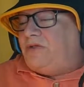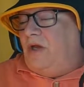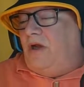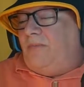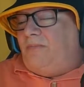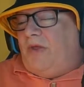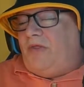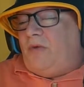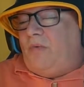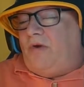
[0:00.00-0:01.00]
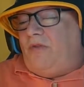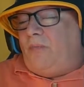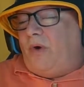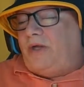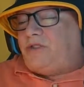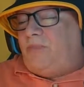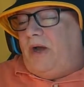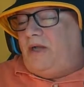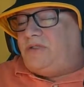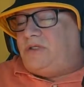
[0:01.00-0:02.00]
I think one of the bright
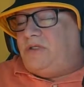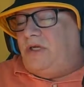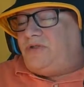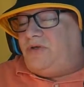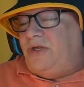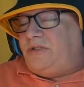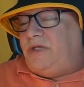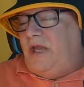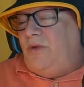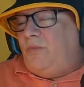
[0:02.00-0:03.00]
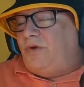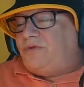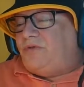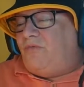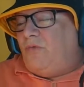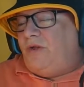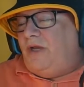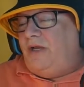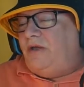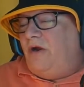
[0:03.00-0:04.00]
spots in yesterday's game was the
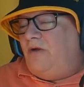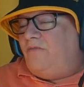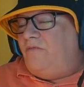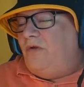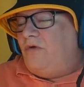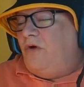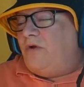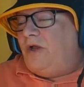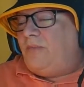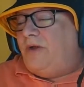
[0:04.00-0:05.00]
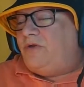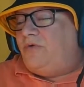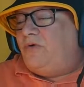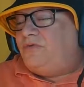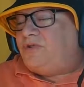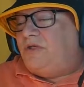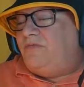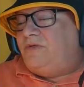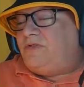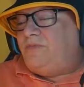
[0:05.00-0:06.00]
49-yard field goal kick by Drew
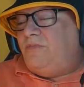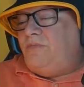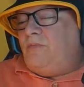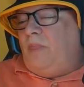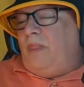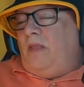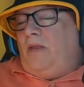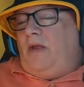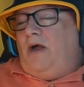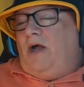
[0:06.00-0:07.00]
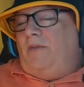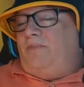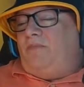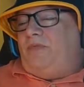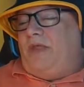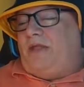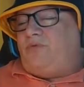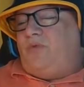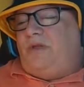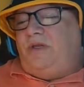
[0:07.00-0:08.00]
Stevens. That's
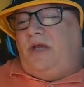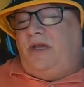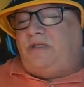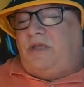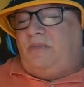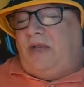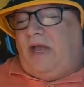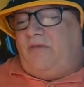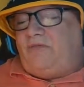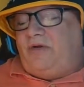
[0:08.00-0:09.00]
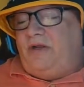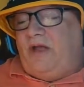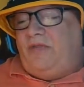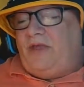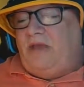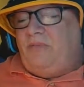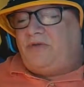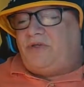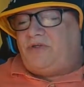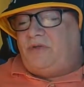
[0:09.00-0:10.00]
really nice. I mean, after I think he
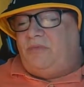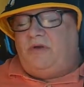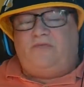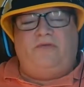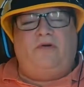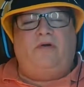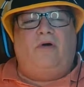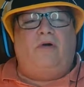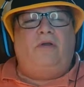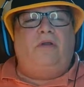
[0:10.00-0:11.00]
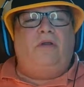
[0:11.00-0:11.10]
missed a similar field goal